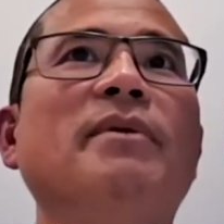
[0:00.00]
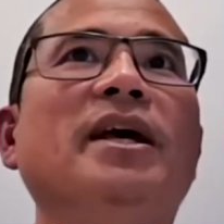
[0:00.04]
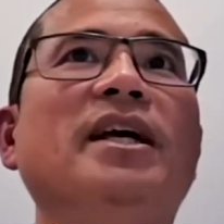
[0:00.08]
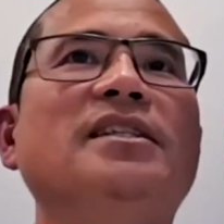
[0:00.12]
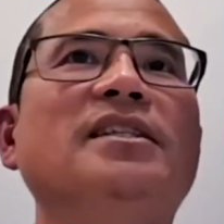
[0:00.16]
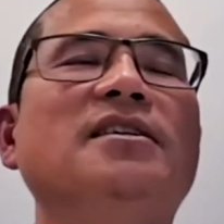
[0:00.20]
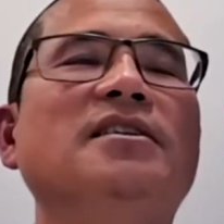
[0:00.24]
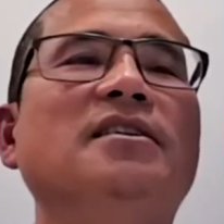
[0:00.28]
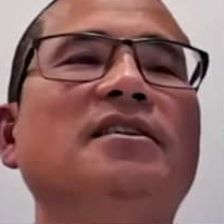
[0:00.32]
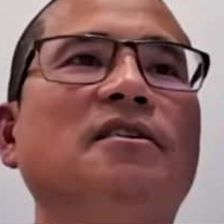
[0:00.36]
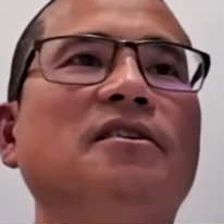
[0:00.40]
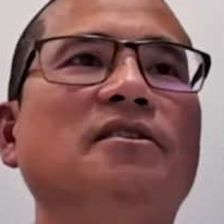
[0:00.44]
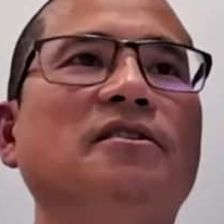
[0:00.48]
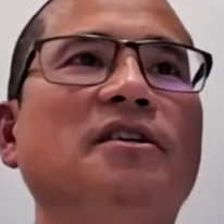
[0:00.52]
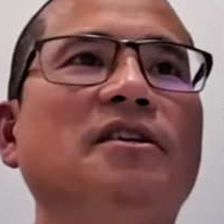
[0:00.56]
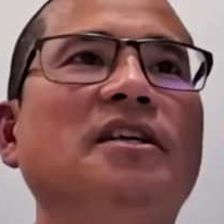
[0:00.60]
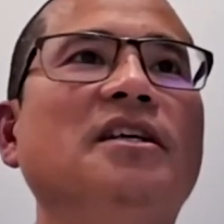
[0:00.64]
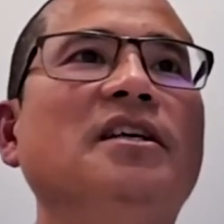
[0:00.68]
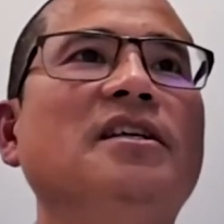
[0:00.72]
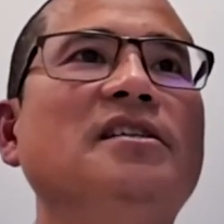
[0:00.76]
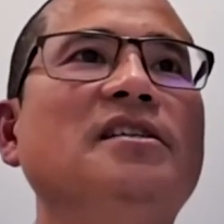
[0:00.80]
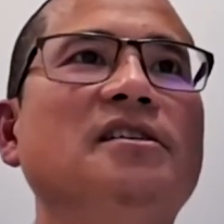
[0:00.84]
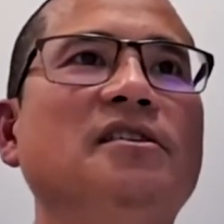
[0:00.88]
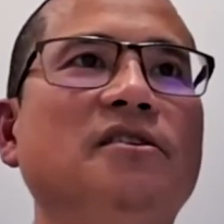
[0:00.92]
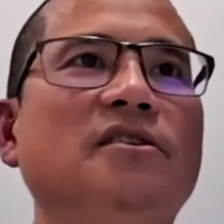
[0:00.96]
And maybe
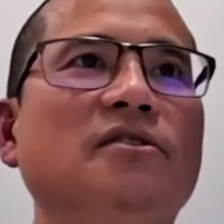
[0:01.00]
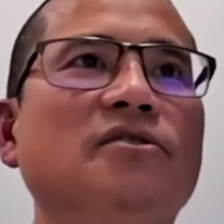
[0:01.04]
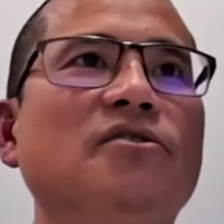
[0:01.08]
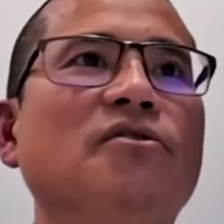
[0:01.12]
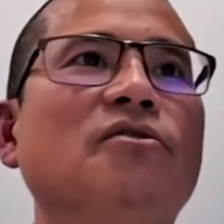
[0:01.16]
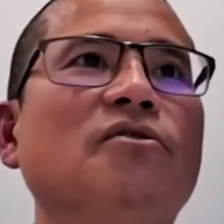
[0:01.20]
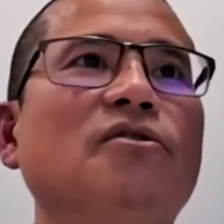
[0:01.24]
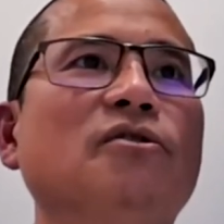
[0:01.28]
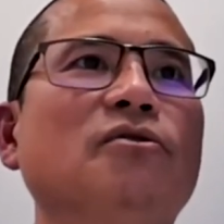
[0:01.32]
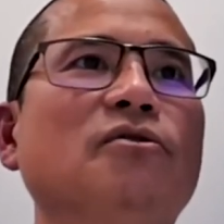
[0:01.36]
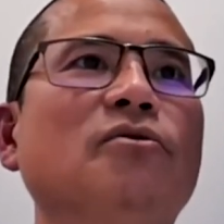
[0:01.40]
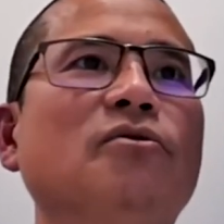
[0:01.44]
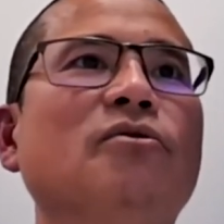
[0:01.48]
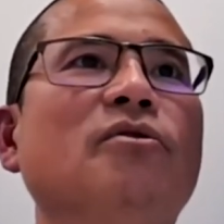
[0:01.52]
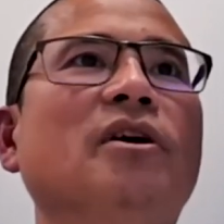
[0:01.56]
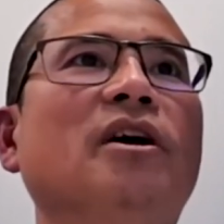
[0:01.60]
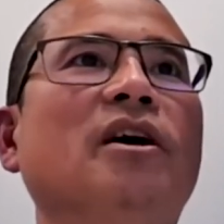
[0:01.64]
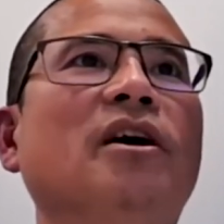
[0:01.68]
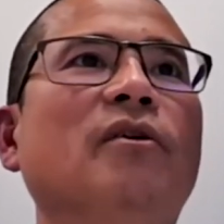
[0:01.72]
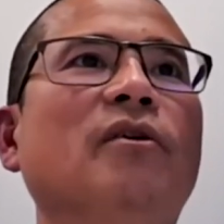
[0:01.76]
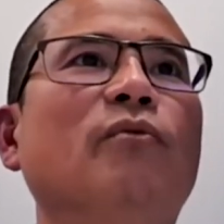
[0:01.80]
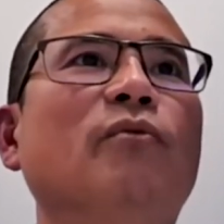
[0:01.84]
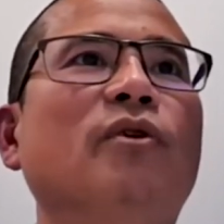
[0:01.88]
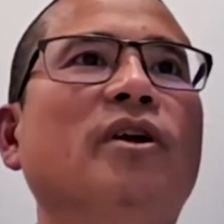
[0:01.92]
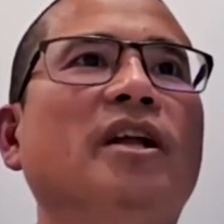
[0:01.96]
that makes it a little
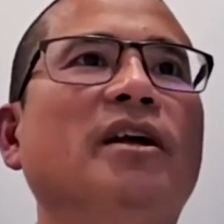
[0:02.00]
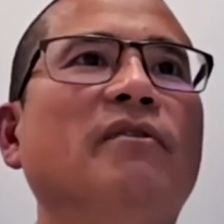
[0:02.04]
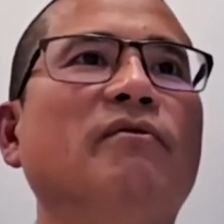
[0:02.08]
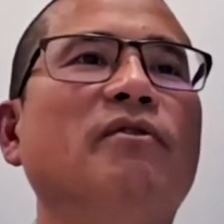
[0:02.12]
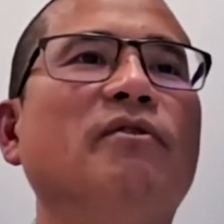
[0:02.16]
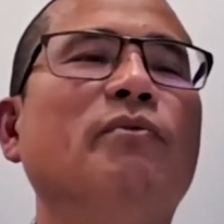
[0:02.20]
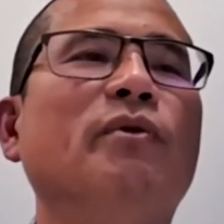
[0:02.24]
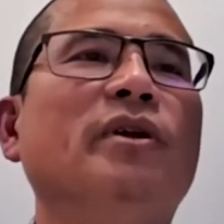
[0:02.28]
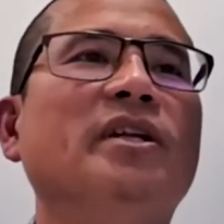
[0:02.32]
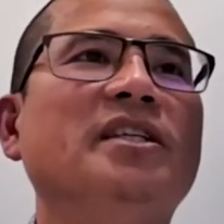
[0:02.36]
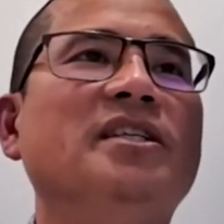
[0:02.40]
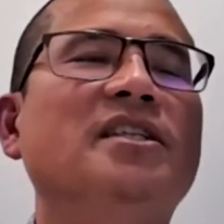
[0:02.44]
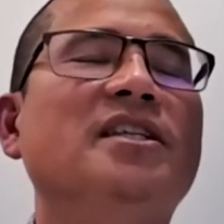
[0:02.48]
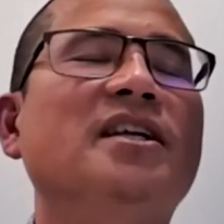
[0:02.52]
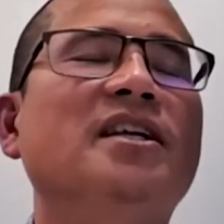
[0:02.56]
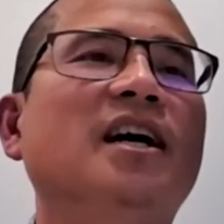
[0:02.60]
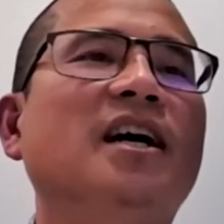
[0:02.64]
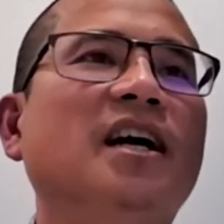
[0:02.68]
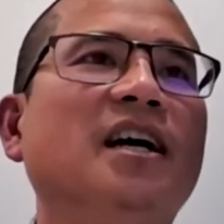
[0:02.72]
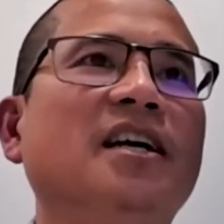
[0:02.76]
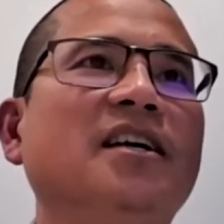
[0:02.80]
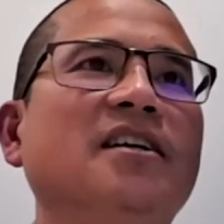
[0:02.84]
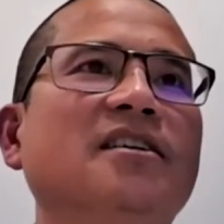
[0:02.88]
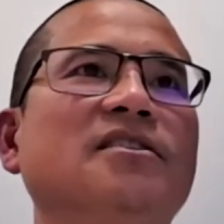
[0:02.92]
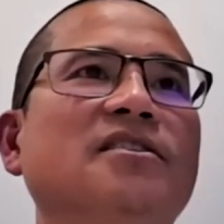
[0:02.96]
easier to do uh,
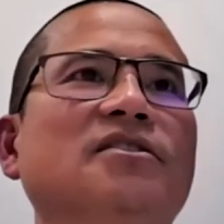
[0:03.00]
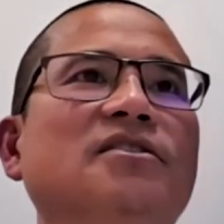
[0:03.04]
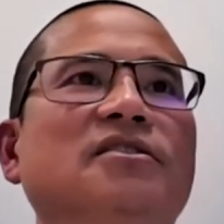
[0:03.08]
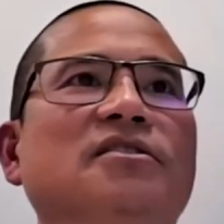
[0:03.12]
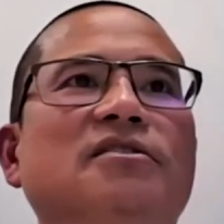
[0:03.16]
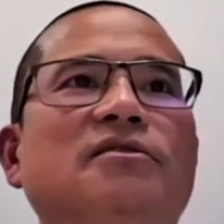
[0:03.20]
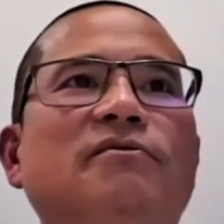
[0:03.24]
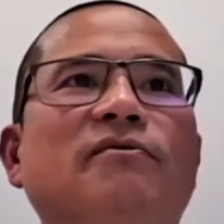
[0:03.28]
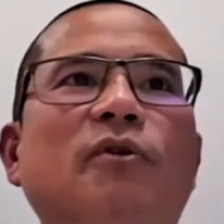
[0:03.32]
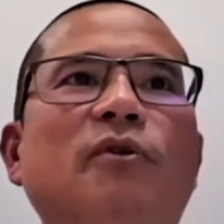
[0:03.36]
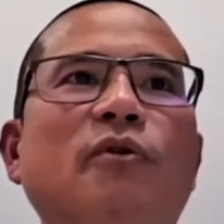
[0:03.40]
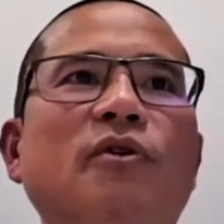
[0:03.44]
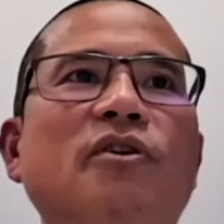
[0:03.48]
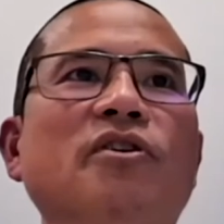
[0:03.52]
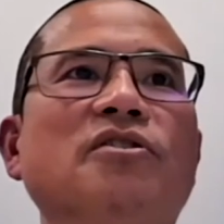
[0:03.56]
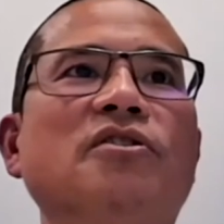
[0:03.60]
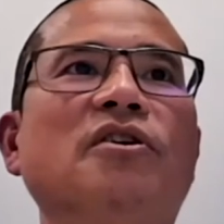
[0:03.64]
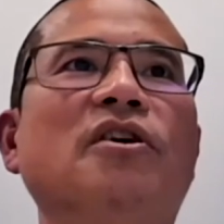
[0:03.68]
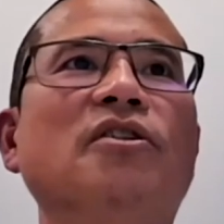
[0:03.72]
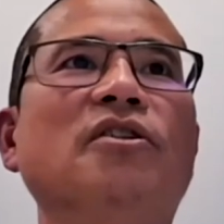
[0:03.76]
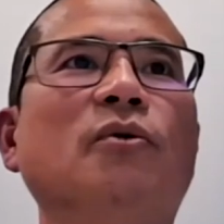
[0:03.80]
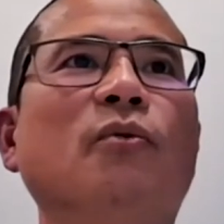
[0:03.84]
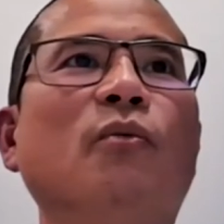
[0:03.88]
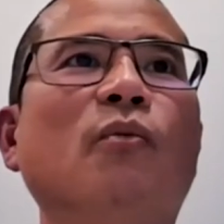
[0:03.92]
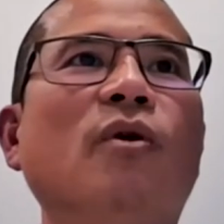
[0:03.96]
when everyone is
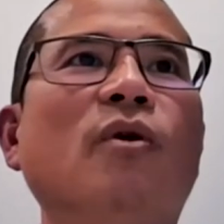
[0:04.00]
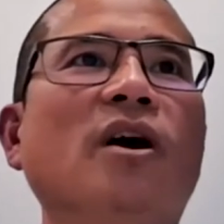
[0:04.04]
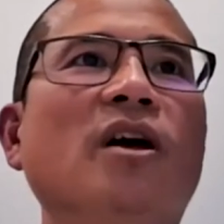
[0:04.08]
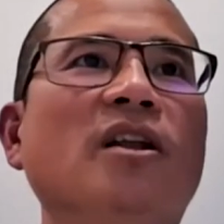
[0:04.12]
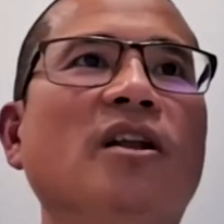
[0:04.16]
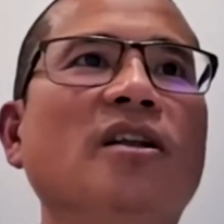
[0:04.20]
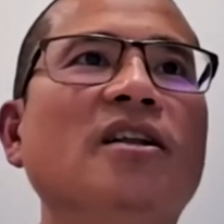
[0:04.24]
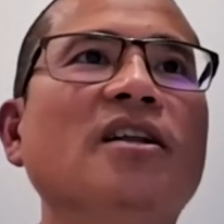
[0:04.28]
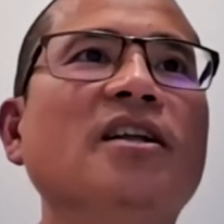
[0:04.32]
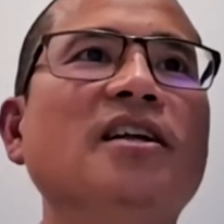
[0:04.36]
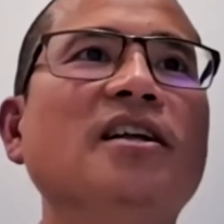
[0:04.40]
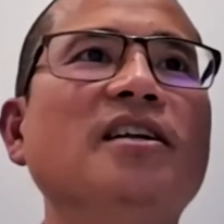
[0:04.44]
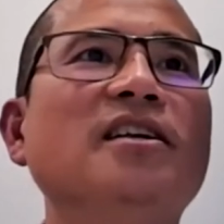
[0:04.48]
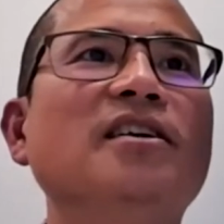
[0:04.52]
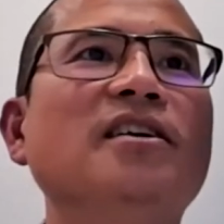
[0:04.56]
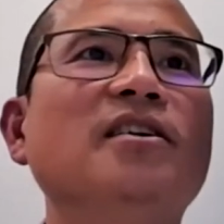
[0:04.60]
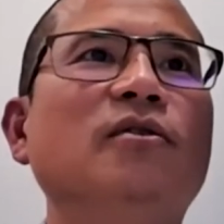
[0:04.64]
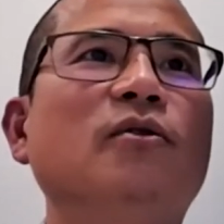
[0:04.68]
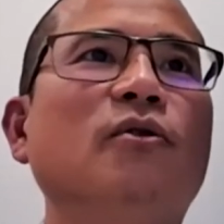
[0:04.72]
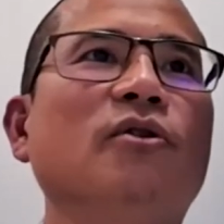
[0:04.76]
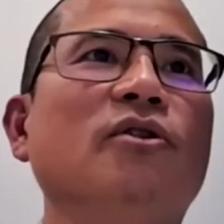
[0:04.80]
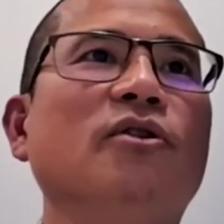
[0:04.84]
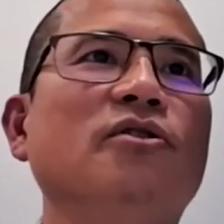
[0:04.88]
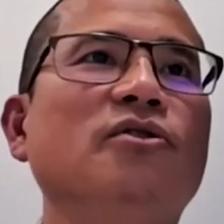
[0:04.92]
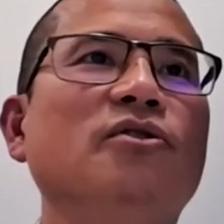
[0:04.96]
tired, just focus on the
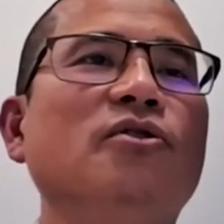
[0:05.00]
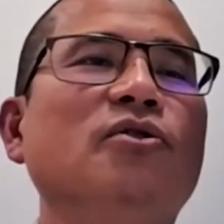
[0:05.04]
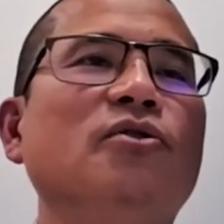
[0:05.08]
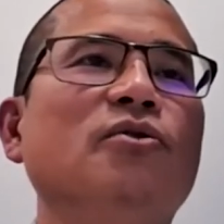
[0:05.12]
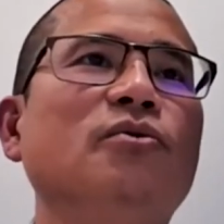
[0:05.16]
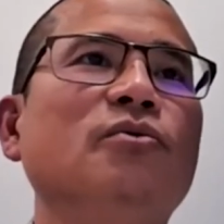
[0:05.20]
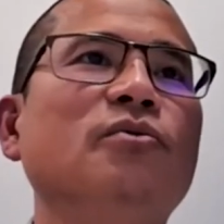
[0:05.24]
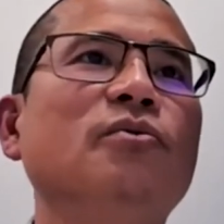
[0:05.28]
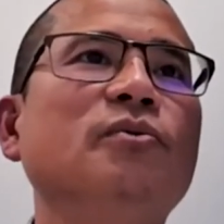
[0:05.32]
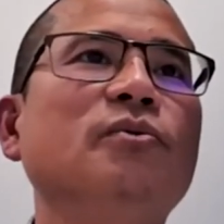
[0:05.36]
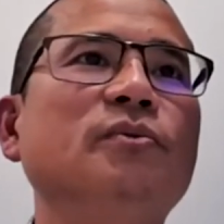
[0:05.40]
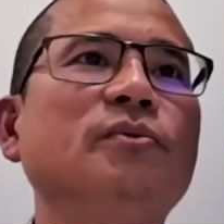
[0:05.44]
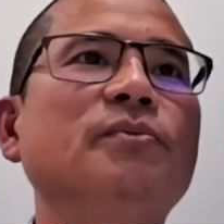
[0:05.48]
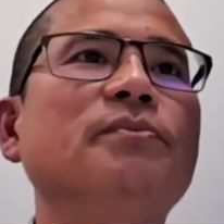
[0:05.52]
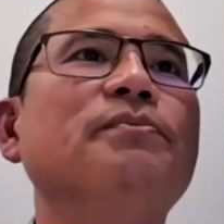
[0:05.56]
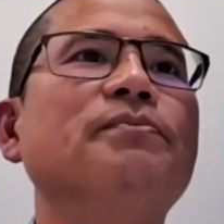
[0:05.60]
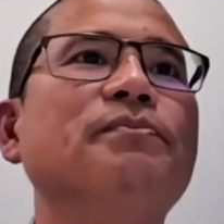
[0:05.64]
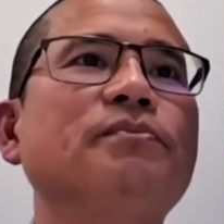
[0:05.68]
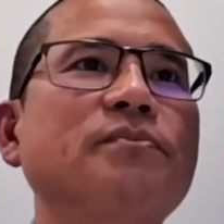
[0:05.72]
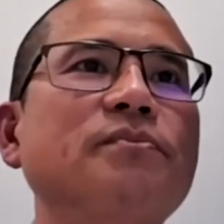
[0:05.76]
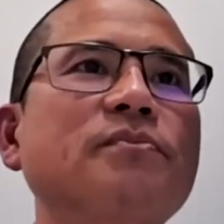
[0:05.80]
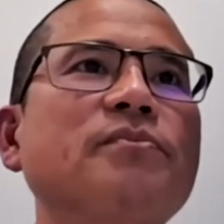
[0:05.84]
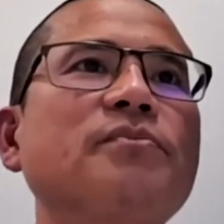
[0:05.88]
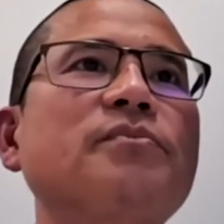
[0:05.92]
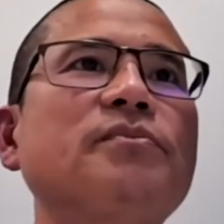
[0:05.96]
one or
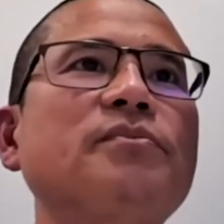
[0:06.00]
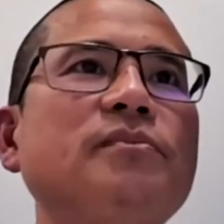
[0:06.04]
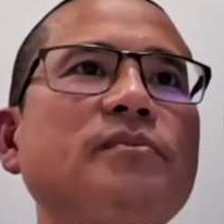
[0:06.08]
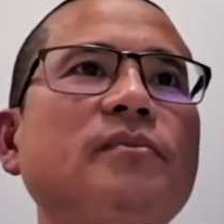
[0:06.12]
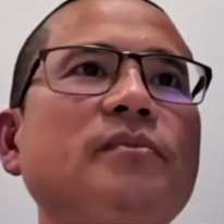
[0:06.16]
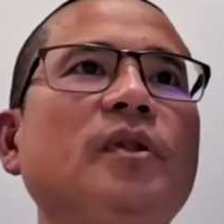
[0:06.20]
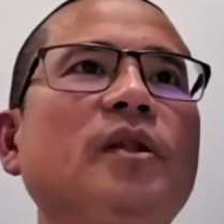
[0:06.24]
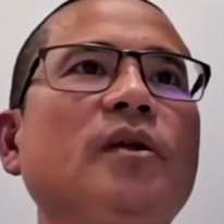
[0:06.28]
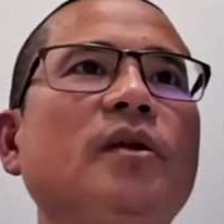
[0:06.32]
the two.